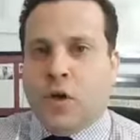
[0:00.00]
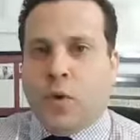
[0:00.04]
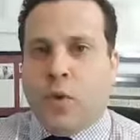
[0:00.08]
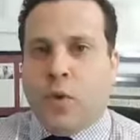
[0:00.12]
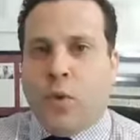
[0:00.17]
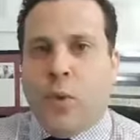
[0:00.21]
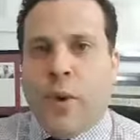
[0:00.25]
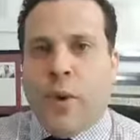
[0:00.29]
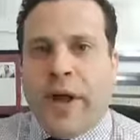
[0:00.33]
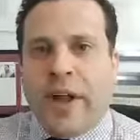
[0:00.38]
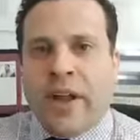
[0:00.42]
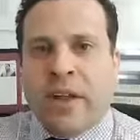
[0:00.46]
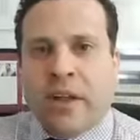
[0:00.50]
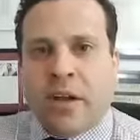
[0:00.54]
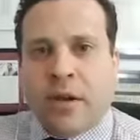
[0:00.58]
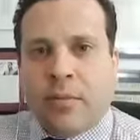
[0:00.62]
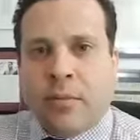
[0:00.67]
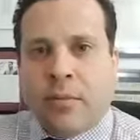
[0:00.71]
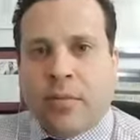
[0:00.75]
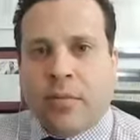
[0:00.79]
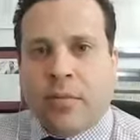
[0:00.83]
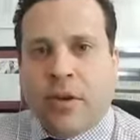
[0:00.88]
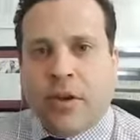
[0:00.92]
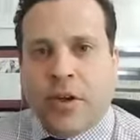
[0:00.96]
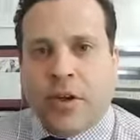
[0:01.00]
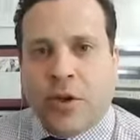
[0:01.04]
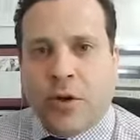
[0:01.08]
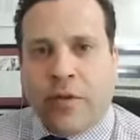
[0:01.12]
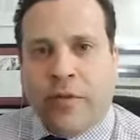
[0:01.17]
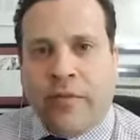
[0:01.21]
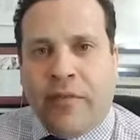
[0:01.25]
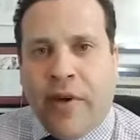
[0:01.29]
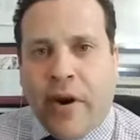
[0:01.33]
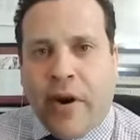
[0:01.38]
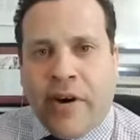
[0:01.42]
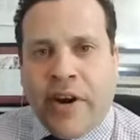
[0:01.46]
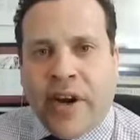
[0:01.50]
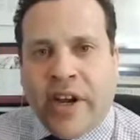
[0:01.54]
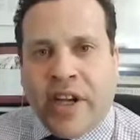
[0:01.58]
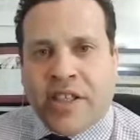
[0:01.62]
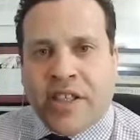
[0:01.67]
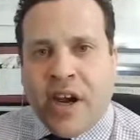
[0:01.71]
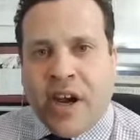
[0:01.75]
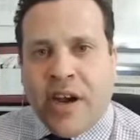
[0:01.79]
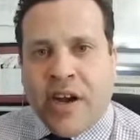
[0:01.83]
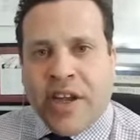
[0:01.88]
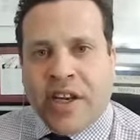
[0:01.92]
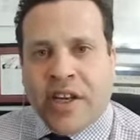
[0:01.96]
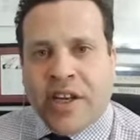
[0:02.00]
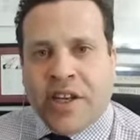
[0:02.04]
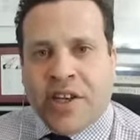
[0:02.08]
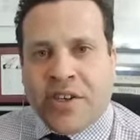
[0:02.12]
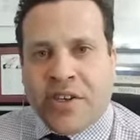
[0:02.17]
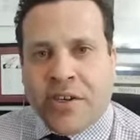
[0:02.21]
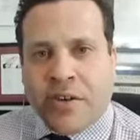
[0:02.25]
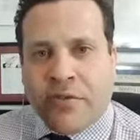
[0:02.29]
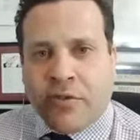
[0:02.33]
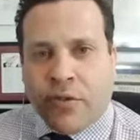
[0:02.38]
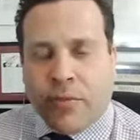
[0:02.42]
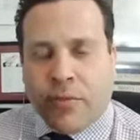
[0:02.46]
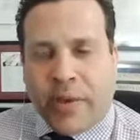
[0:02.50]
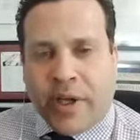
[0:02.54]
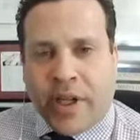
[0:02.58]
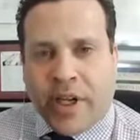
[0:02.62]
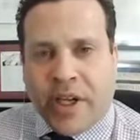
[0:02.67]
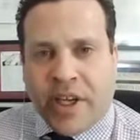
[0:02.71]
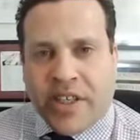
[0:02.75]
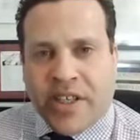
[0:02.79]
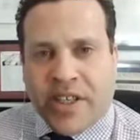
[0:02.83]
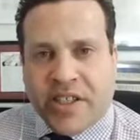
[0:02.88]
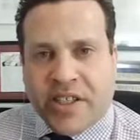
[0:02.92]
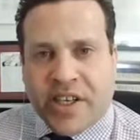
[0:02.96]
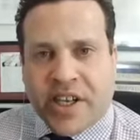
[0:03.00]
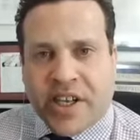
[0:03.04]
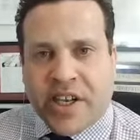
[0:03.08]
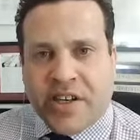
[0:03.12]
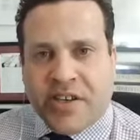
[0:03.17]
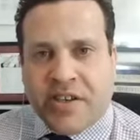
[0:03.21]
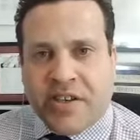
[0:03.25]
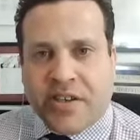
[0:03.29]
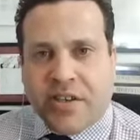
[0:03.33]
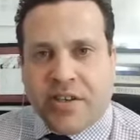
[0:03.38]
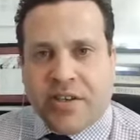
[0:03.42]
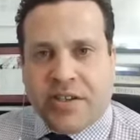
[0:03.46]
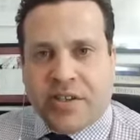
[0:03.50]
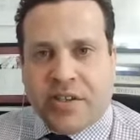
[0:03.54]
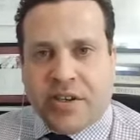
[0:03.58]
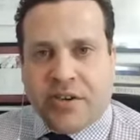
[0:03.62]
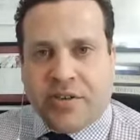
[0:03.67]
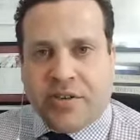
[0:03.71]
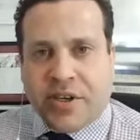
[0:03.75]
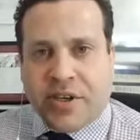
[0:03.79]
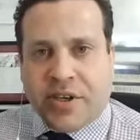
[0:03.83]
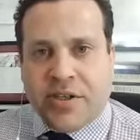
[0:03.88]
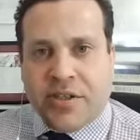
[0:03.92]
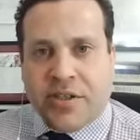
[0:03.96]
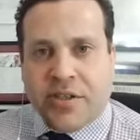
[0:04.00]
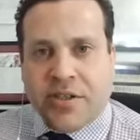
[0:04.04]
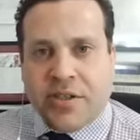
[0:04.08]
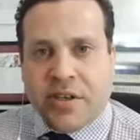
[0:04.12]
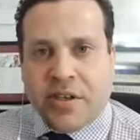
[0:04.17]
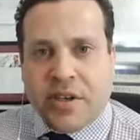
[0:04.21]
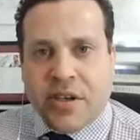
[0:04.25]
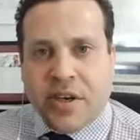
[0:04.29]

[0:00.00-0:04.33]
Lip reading: Welcome to a very exciting edition of Rebellion's educational series.